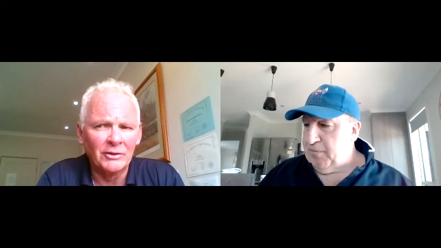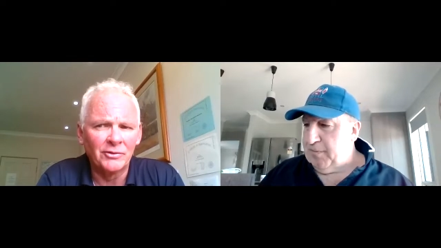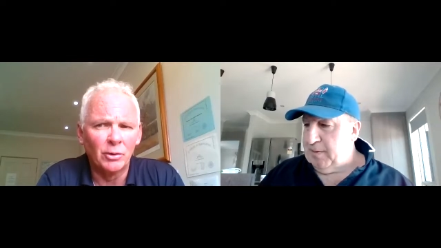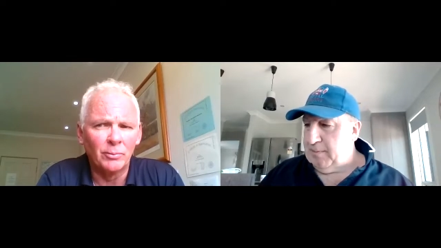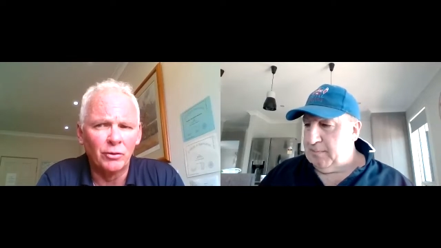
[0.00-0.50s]
Speaker 1: of
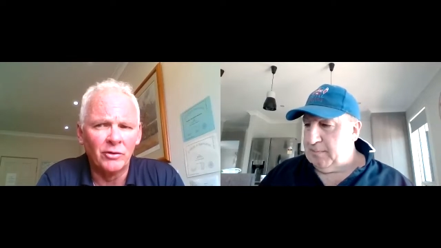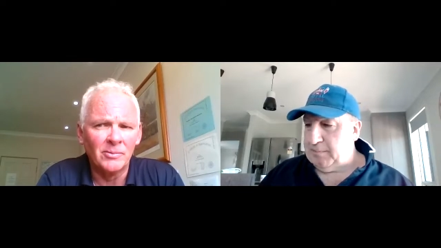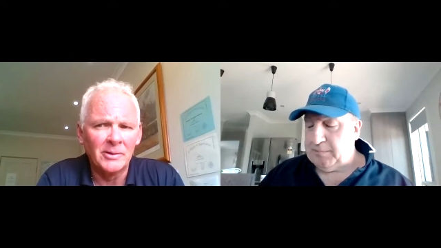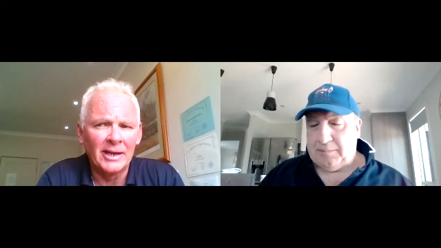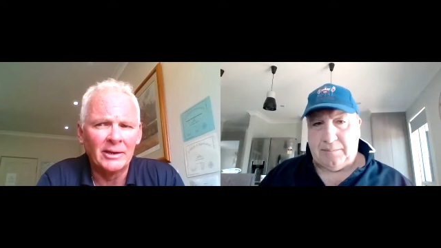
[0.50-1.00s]
them will prove
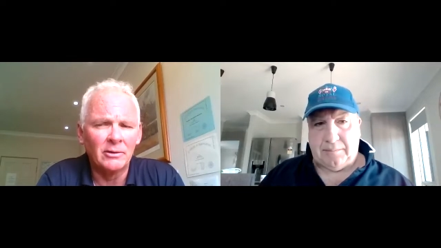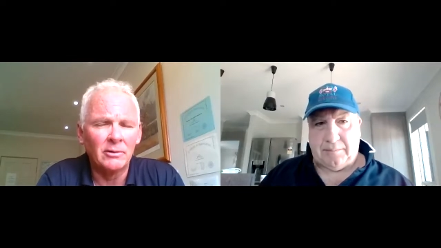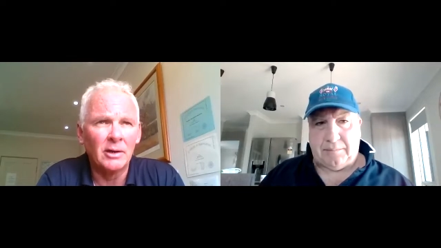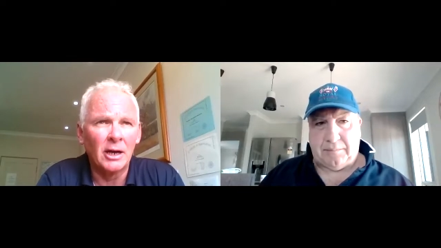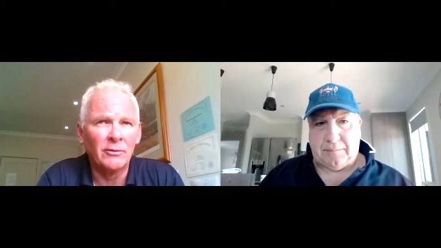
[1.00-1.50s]
to be un,
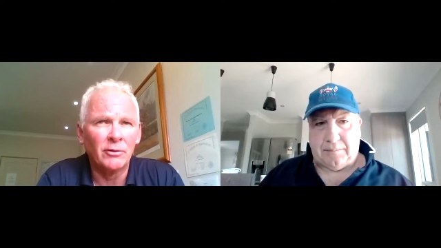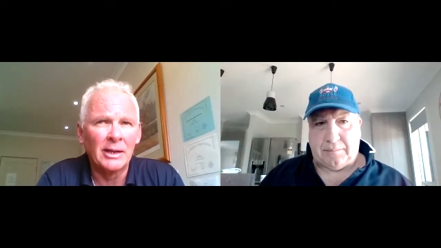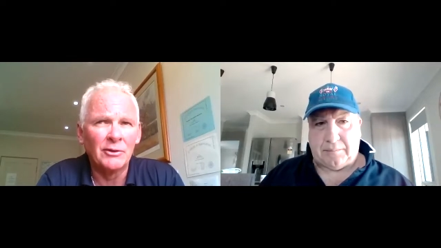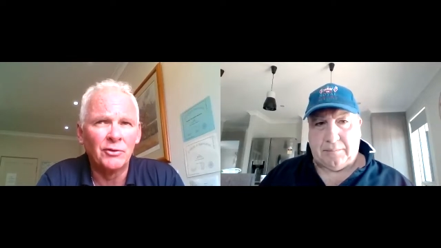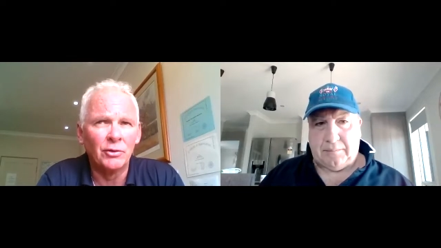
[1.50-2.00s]
over
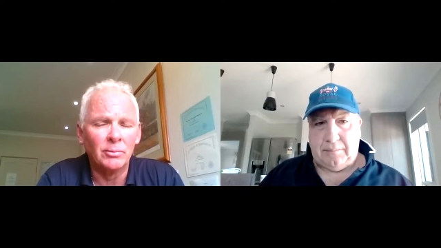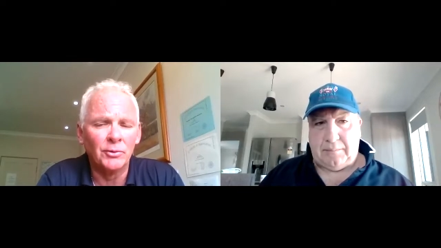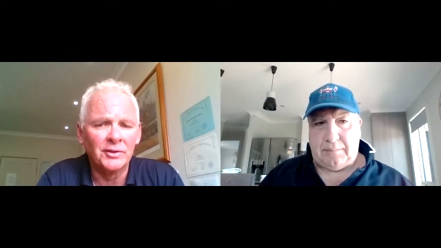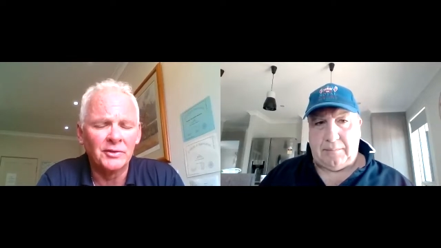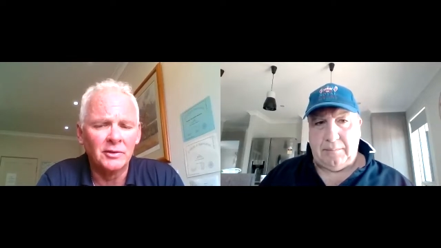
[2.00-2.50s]

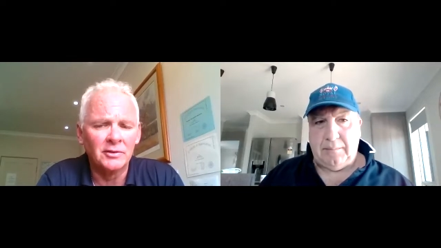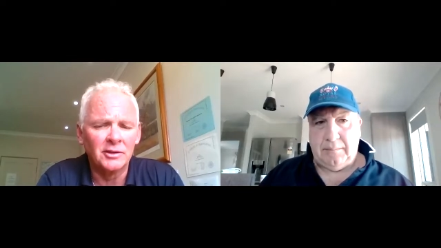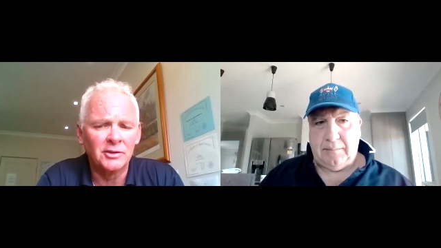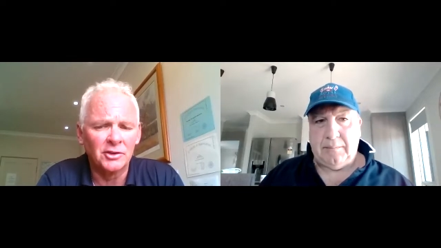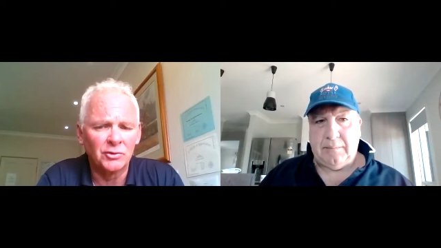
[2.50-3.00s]
unsuitable
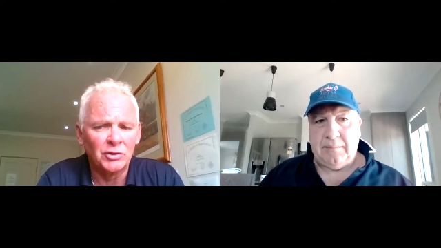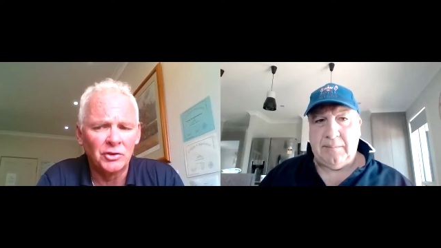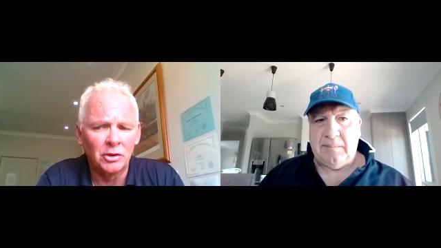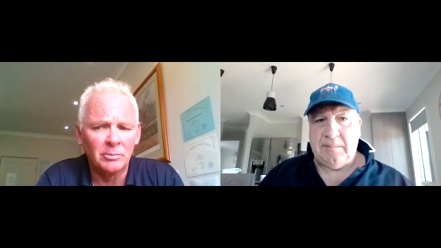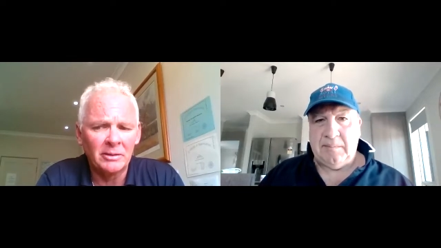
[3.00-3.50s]
distances, just
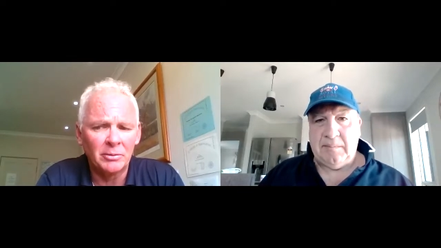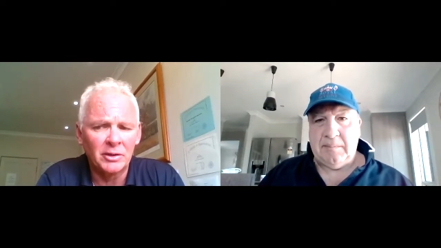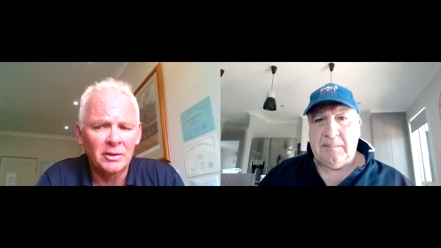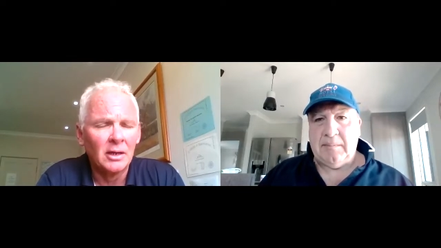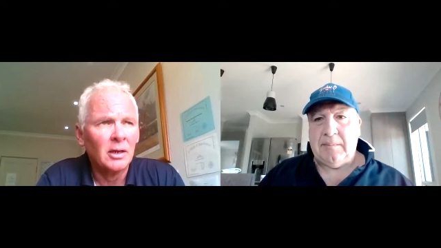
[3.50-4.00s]
resuming,
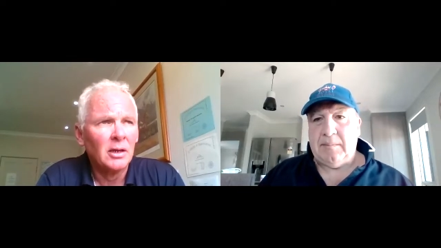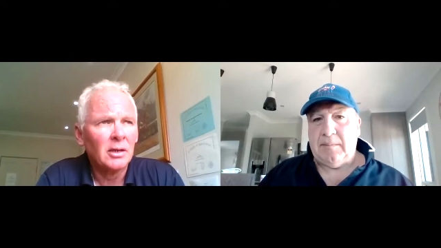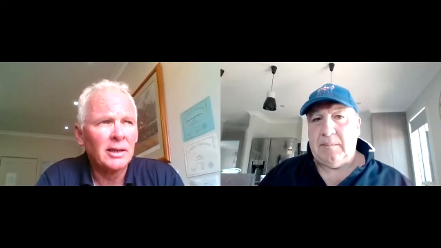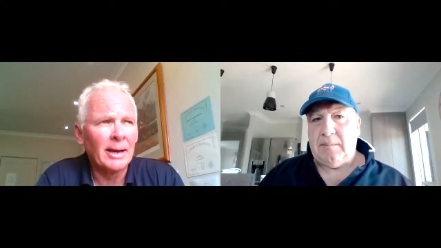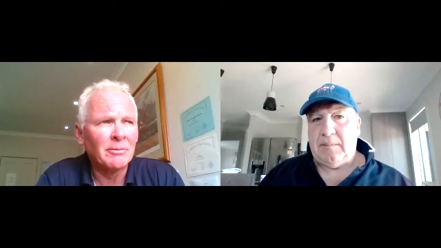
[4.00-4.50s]
but...
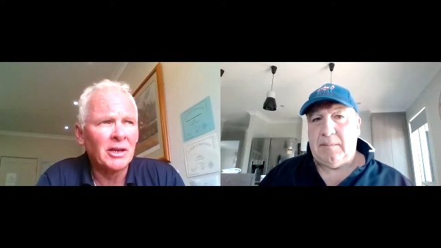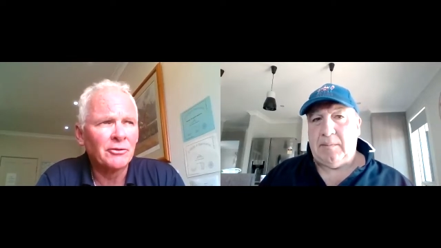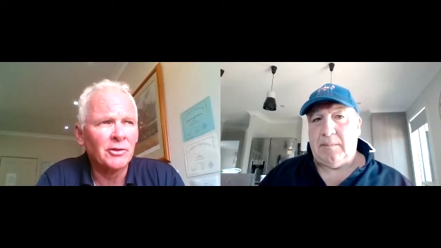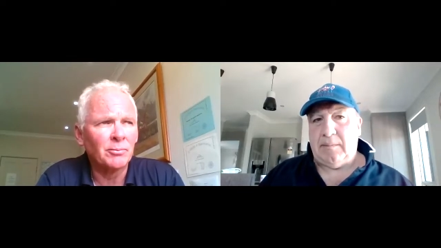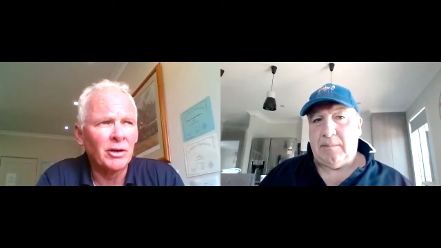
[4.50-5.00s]
Well,
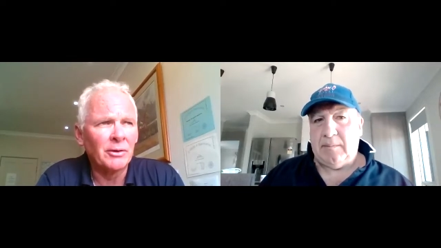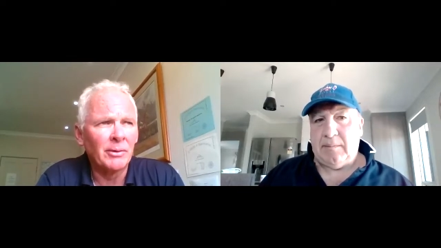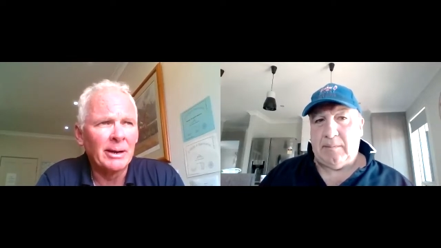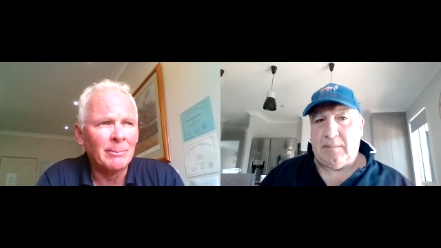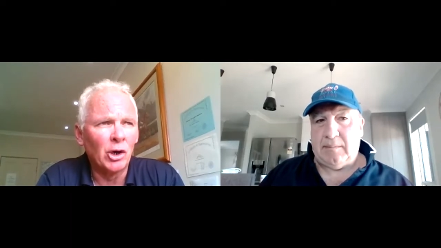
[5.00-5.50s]
Pietra's bred to
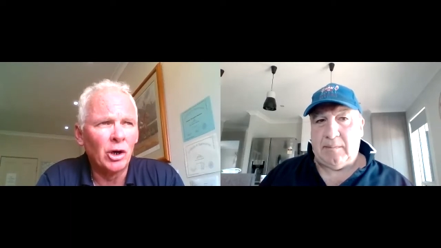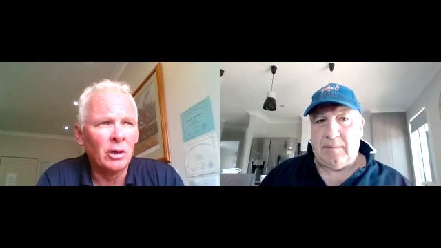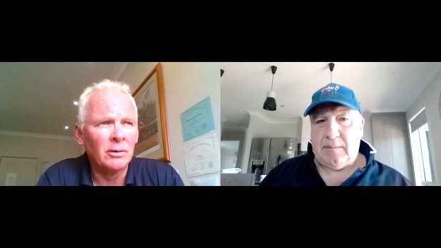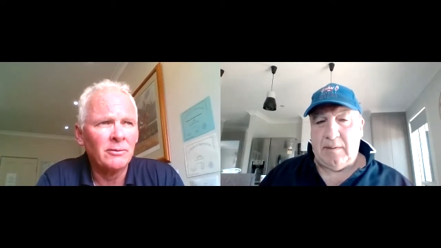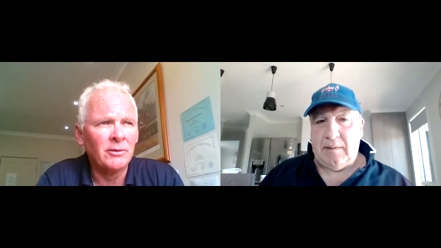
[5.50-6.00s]
run a
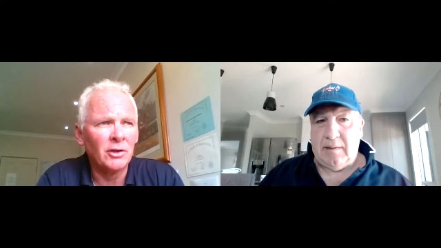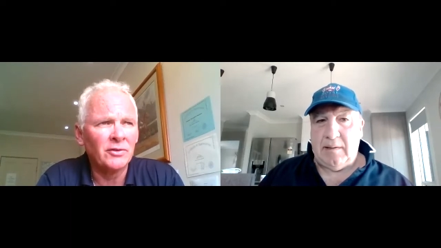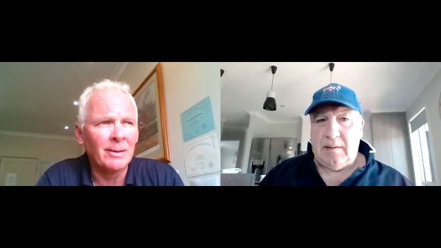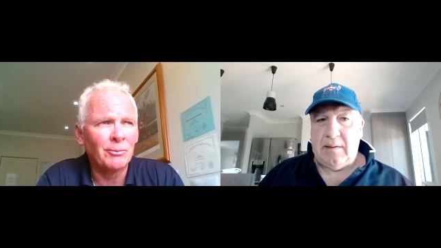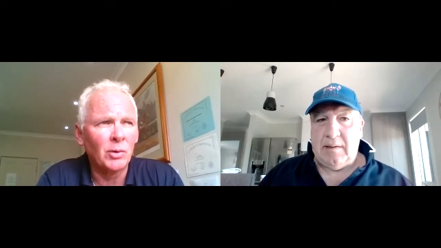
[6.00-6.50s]
mile,
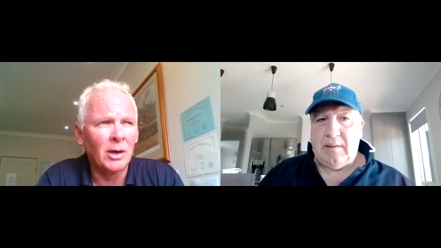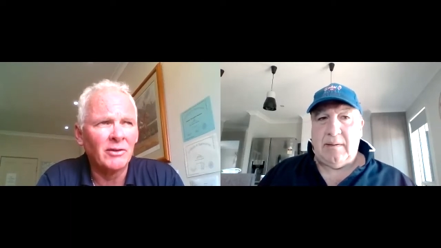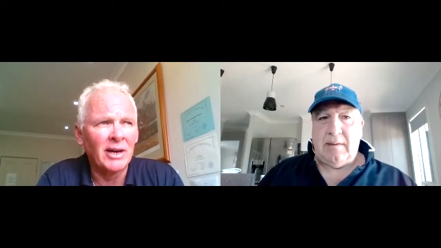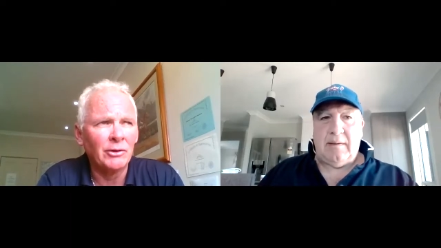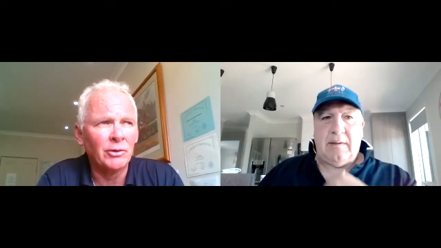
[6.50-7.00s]
first up,
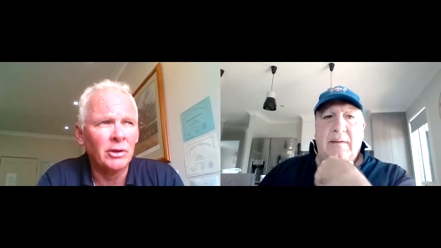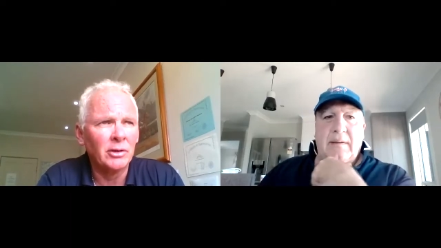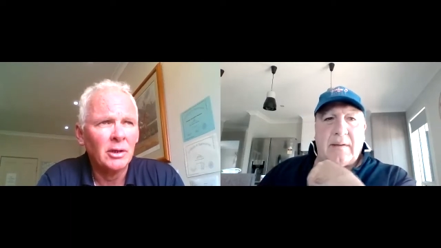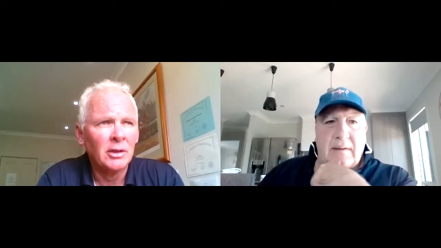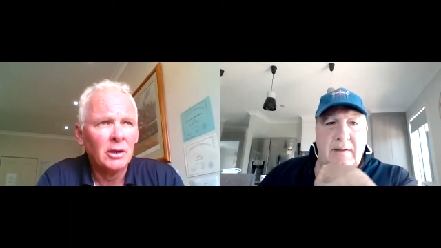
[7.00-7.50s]
twelve hundred.